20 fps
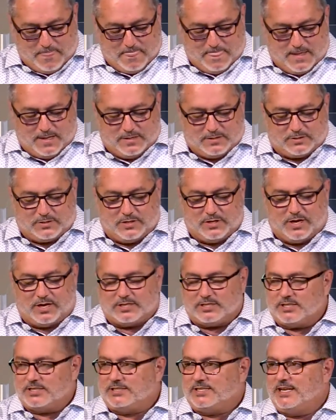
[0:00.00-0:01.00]
so the
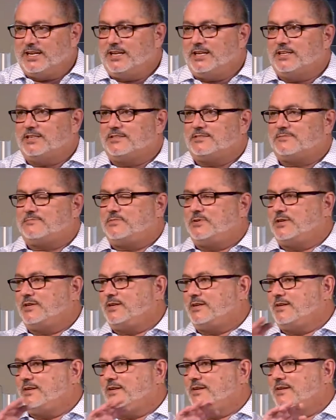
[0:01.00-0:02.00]
Argentinians put it
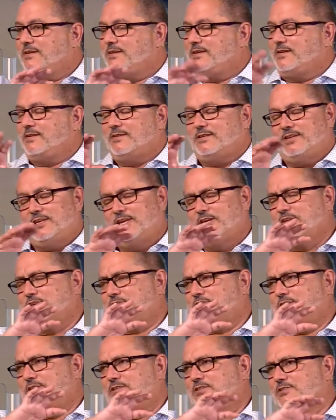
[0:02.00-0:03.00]
years
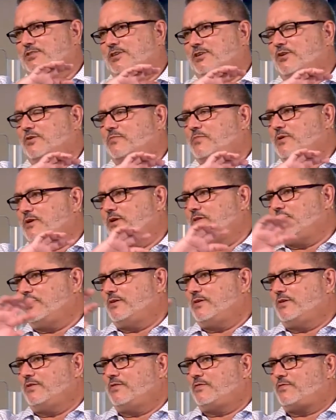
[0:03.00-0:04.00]
and years ago, put on
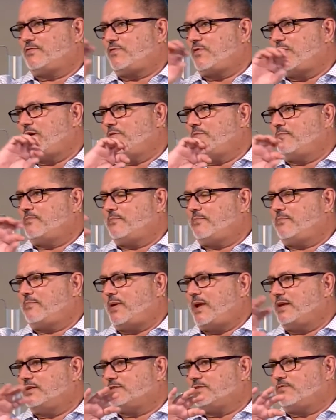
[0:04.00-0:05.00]
the front
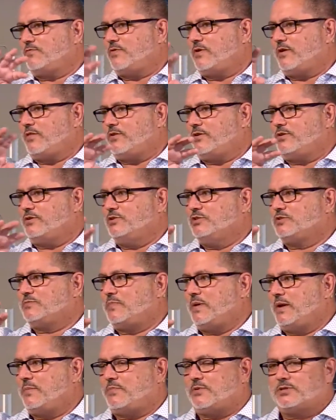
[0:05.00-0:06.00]
page of one of their
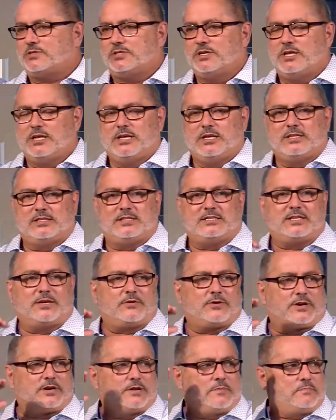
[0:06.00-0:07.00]
newspapers that they were
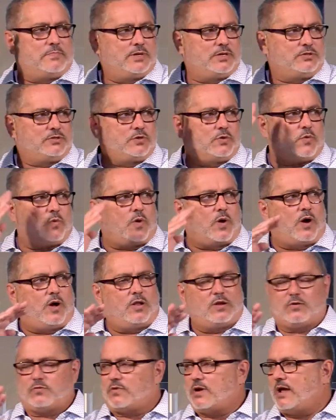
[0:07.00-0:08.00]
going to build a wall
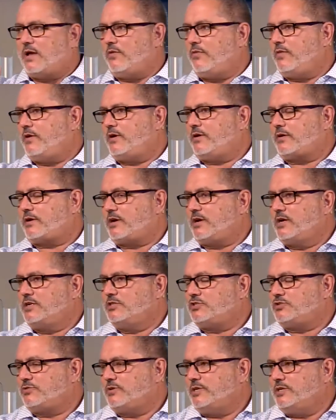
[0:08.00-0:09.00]
around their
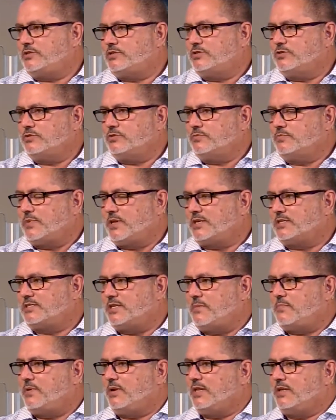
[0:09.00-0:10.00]
country because they
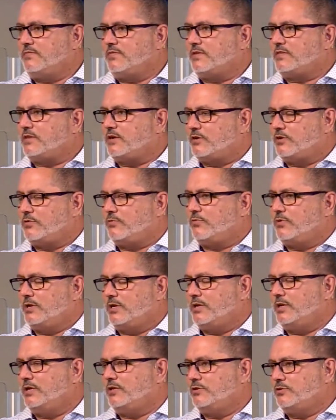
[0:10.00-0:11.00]
believe that they're
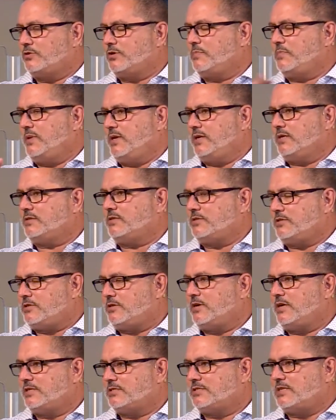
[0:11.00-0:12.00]
really European, that they're
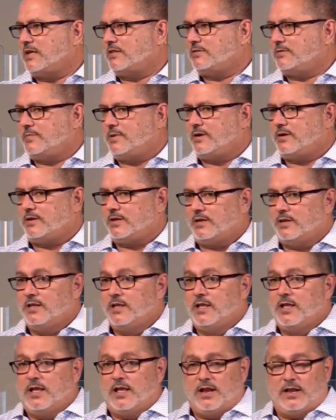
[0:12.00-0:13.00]
not South American.
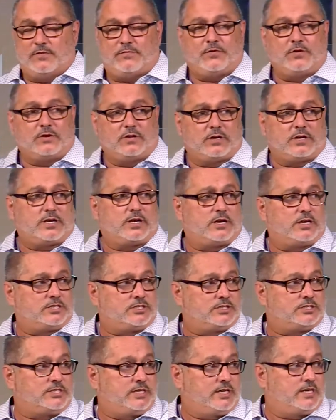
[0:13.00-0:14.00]
And if you look at
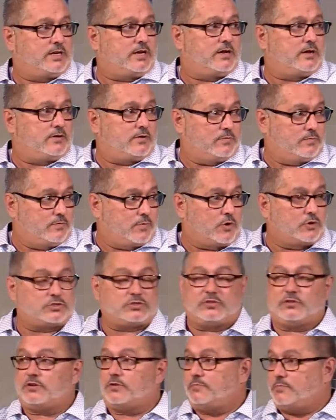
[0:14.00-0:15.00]
Argentina, most
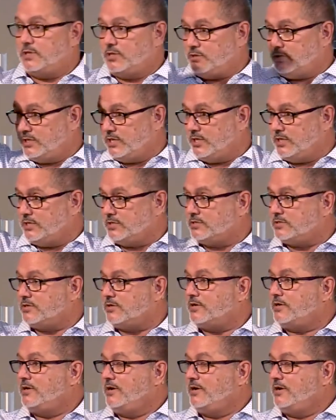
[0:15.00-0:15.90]
of their buildings are